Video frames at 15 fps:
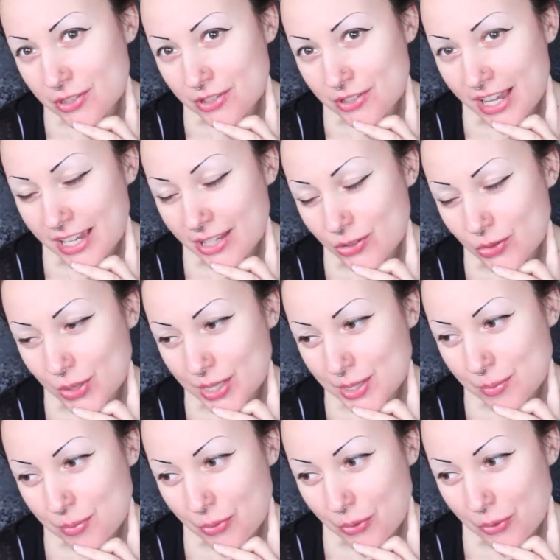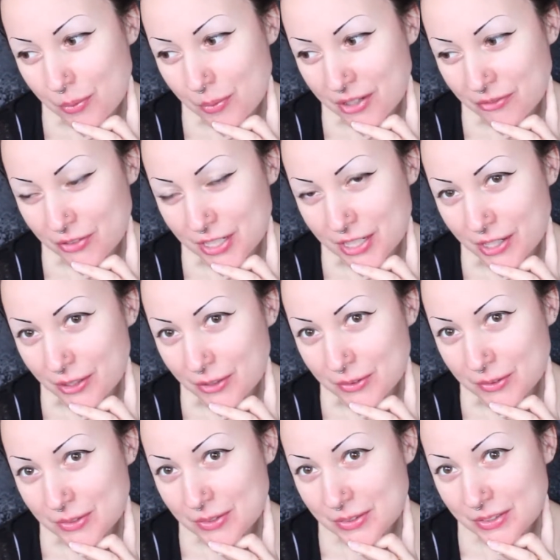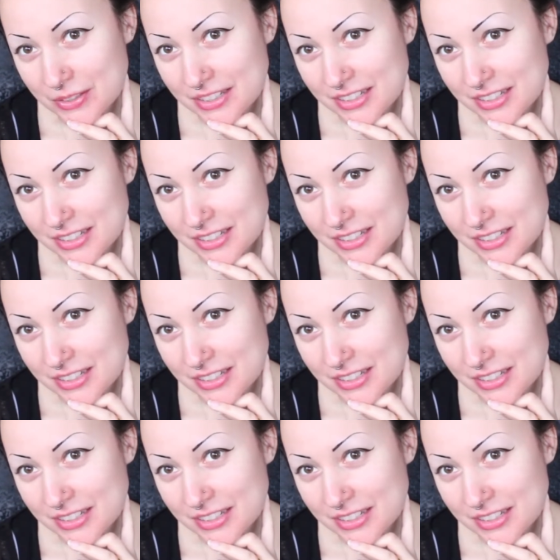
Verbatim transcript: to take to export my videos